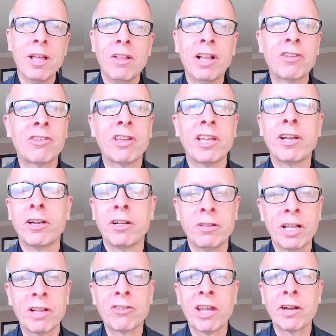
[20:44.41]
Let's
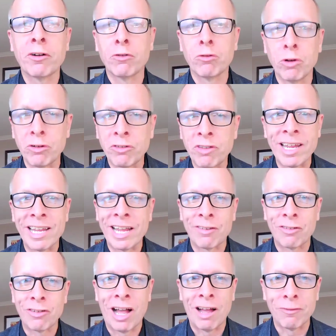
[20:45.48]
say your routine
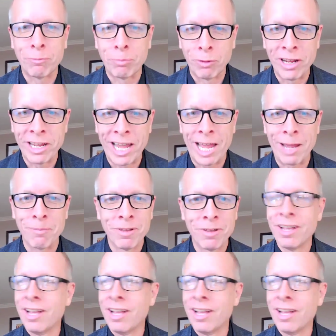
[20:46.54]
gets off pregame.